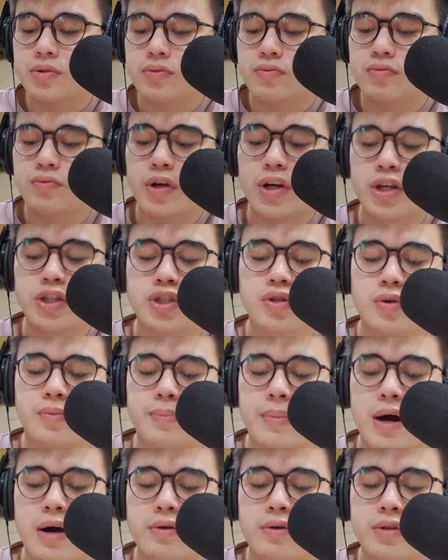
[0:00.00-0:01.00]
ratio
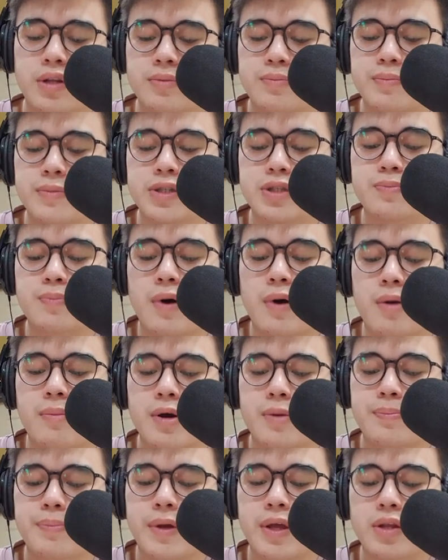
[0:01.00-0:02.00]
amount that Miss
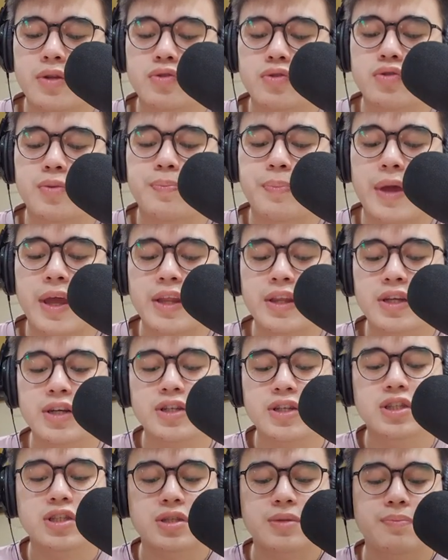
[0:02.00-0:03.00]
Palmer paid to the
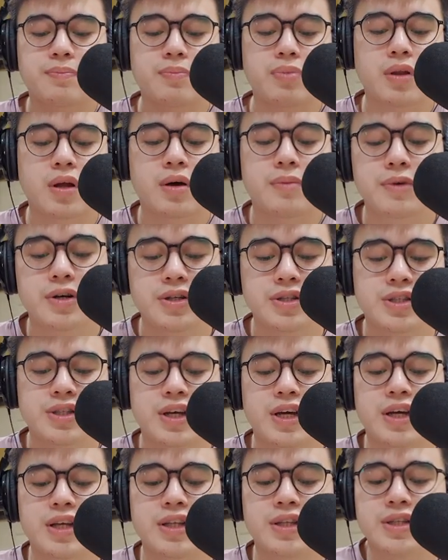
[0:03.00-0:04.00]
painters, plumbers,
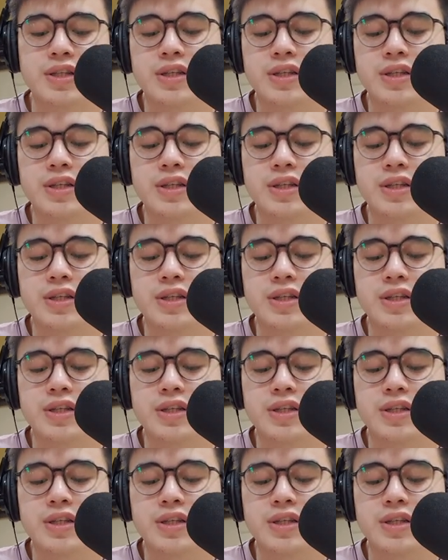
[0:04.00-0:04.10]
and the